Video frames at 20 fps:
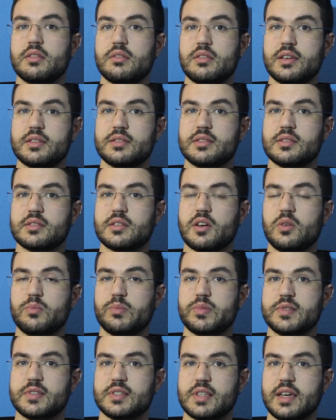This is
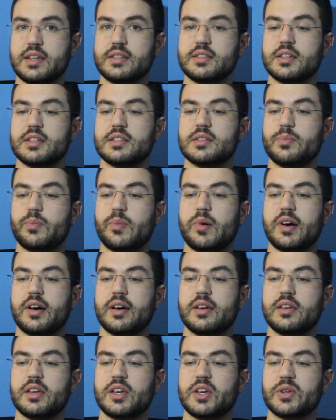compensated
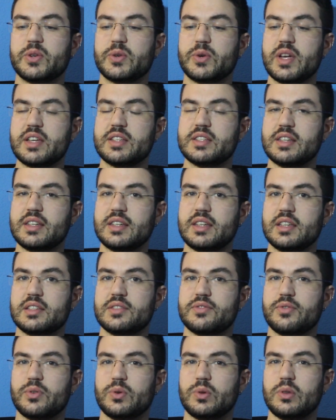by a greater need
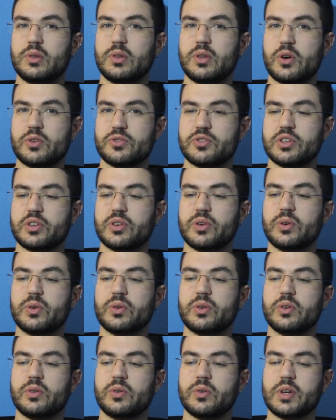for
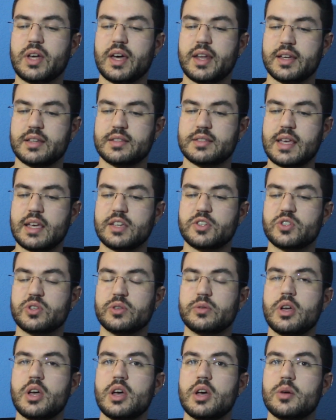logical organization,